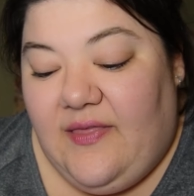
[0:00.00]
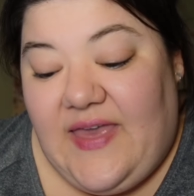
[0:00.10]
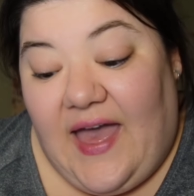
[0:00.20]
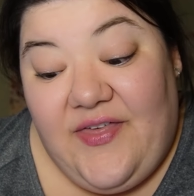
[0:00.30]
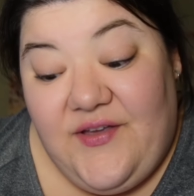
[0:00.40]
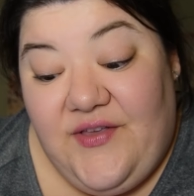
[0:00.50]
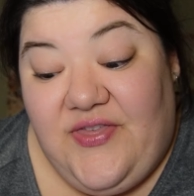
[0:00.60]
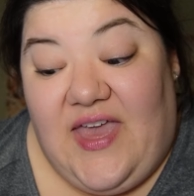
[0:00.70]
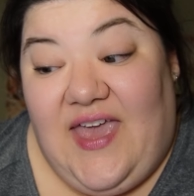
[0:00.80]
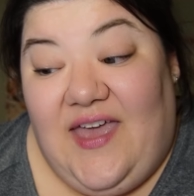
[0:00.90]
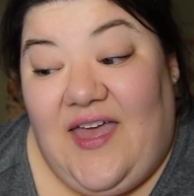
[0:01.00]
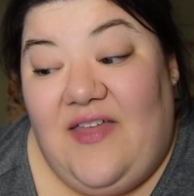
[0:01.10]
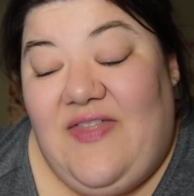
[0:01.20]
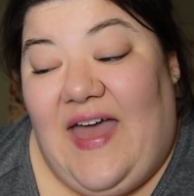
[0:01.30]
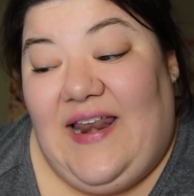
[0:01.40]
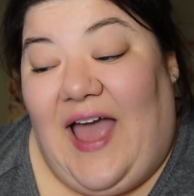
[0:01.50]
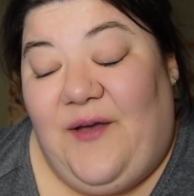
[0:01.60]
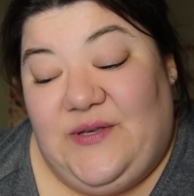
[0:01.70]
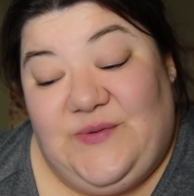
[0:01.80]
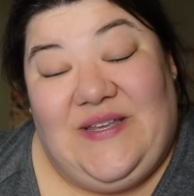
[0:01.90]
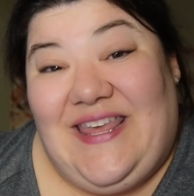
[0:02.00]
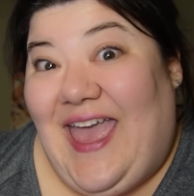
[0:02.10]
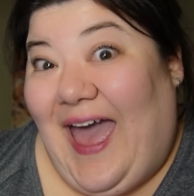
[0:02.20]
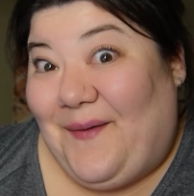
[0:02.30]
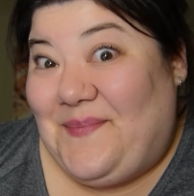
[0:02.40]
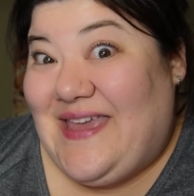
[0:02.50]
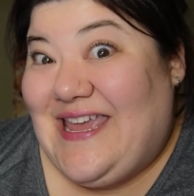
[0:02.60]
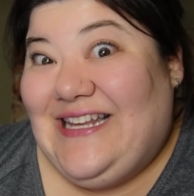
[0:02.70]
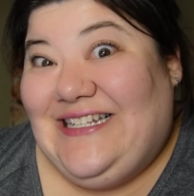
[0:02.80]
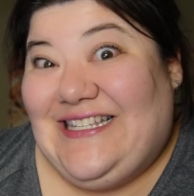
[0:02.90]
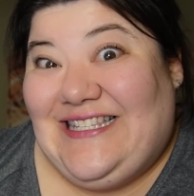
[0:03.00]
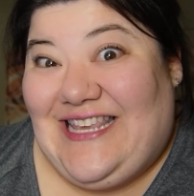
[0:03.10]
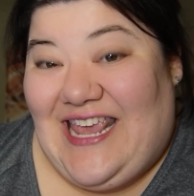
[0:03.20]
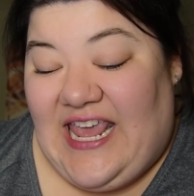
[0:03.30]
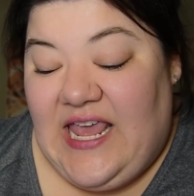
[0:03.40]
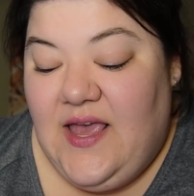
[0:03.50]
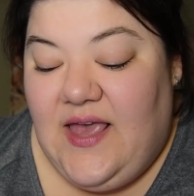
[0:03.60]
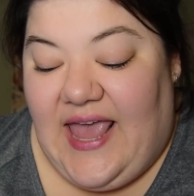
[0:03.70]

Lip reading: The other thing that I was really happy to see